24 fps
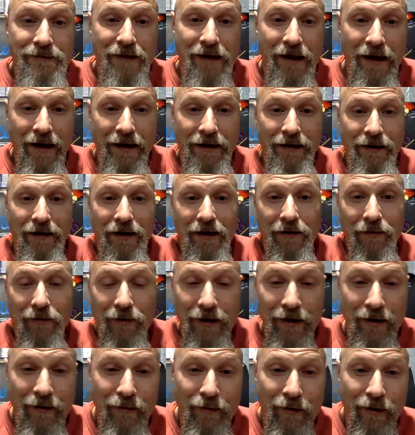And we're
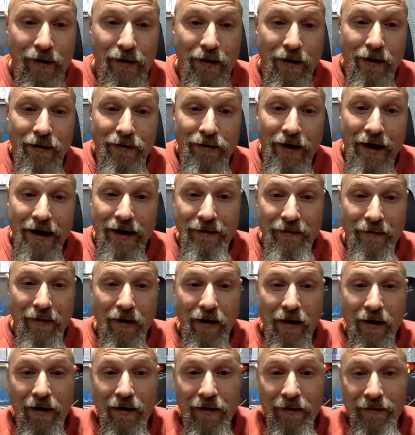going to work all day
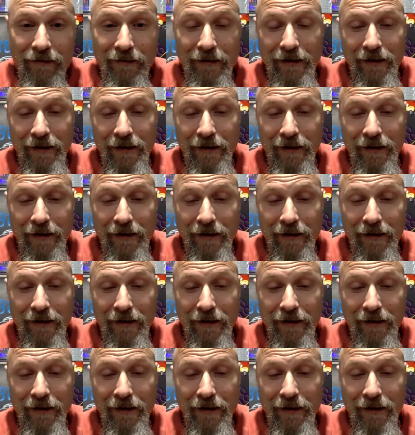tomorrow.